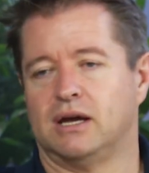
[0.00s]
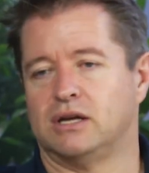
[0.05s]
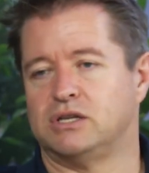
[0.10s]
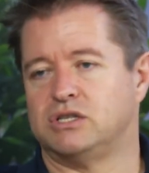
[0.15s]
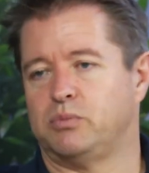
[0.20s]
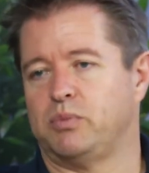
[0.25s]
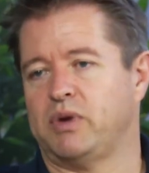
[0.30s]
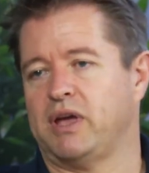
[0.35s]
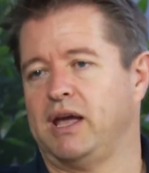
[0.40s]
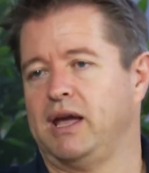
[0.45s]

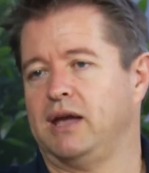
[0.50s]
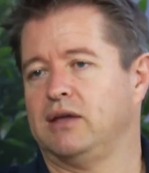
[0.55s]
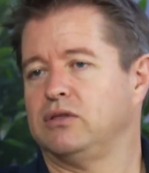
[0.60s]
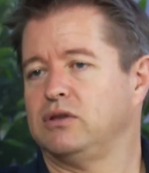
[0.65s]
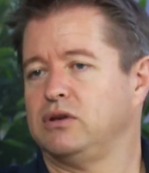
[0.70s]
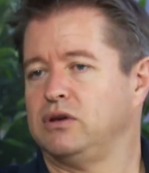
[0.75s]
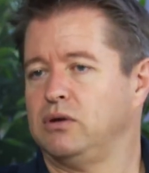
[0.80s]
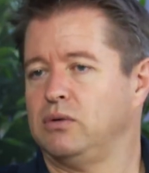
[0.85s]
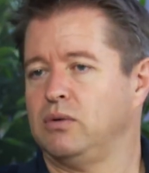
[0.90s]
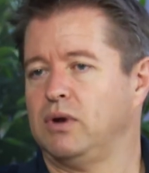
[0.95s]
Japan,
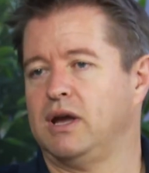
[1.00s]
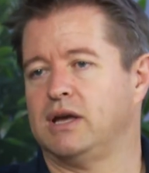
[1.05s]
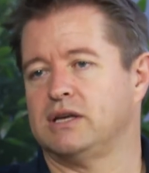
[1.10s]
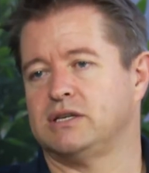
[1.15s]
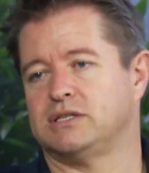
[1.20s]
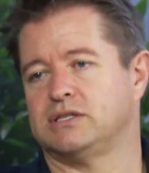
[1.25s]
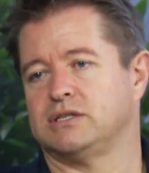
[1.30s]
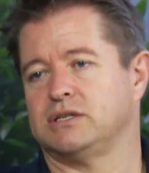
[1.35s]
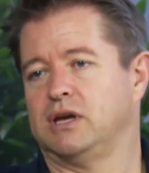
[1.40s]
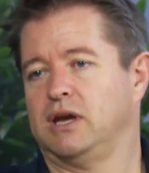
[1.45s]
the
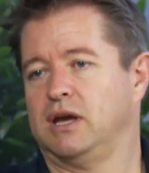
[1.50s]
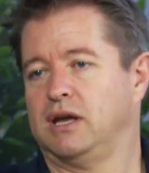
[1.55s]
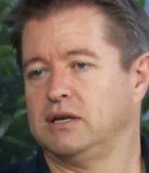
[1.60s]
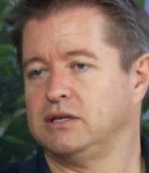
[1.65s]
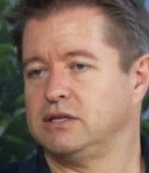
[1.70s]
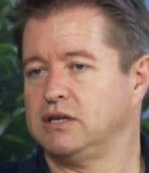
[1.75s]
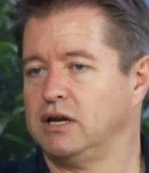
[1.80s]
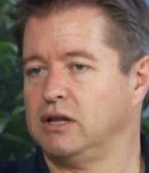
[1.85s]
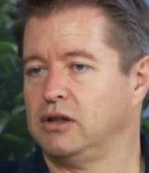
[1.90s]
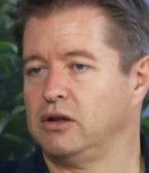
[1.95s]
US,
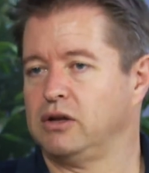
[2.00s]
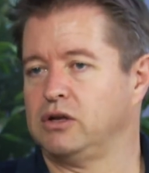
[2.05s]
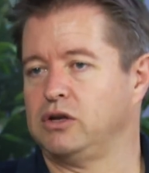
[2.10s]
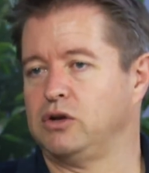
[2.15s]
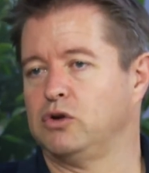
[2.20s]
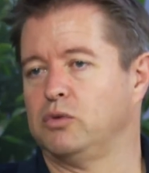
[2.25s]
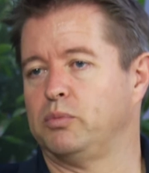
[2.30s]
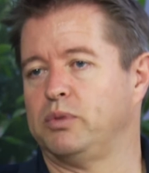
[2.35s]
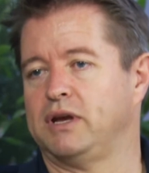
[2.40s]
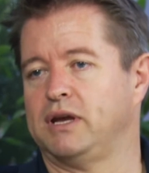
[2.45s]
and a lot of
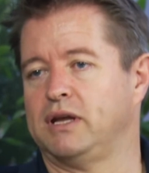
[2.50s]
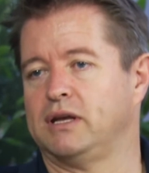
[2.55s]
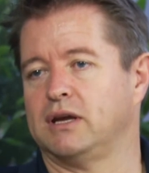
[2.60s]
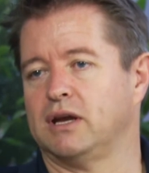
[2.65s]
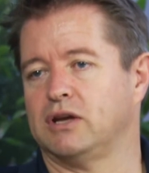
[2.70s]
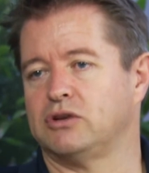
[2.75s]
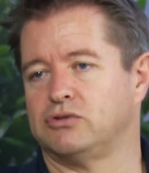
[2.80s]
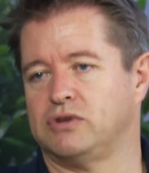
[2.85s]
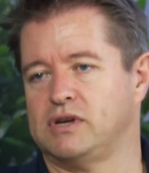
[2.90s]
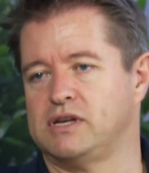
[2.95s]
European
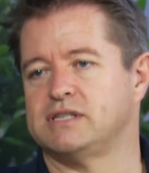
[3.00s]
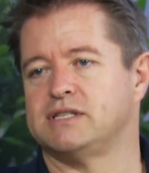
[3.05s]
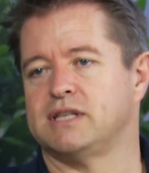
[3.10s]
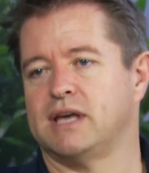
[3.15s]
countries.